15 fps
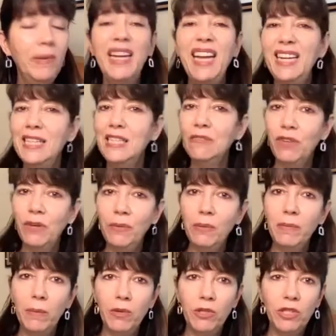But again, it's free
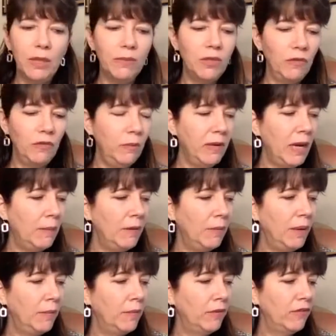with membership. So if you become a
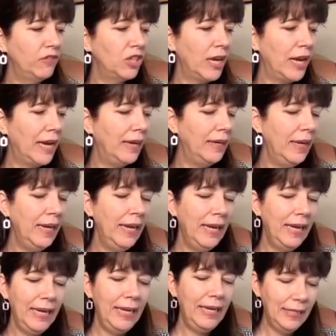member of CHAD,
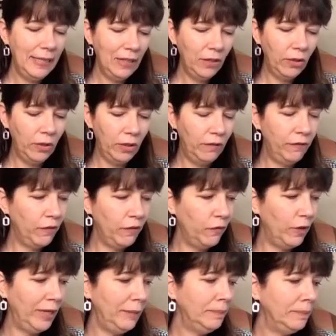it is included for
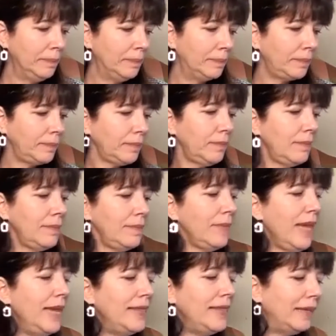free.
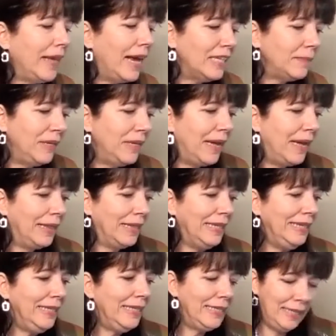And then last but not
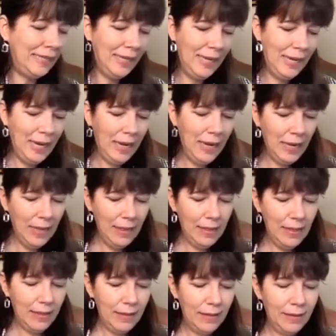least,
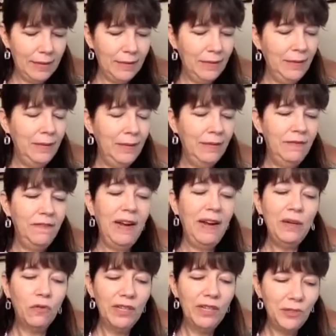the
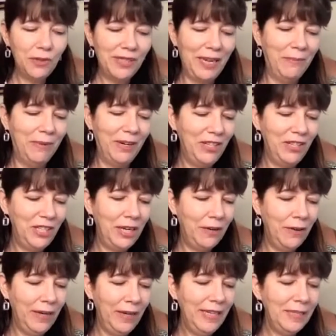final resource I want to
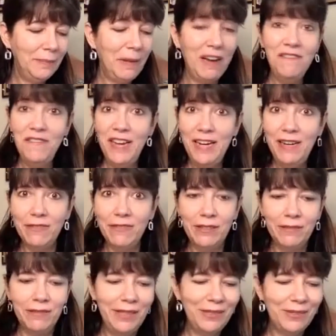share is my
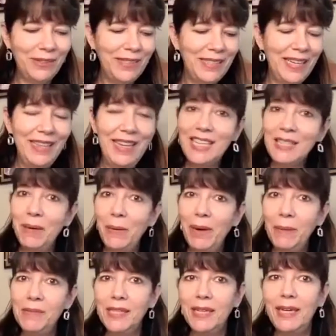favorite resource, and that's my
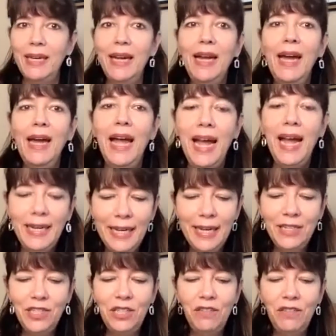website,
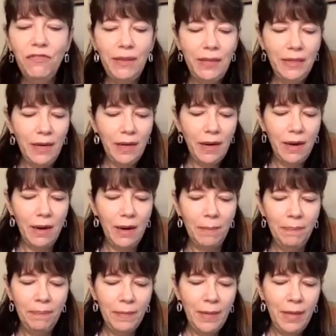
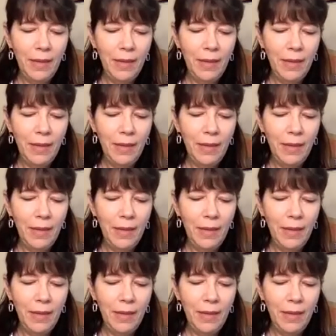ADHDfriendly.com.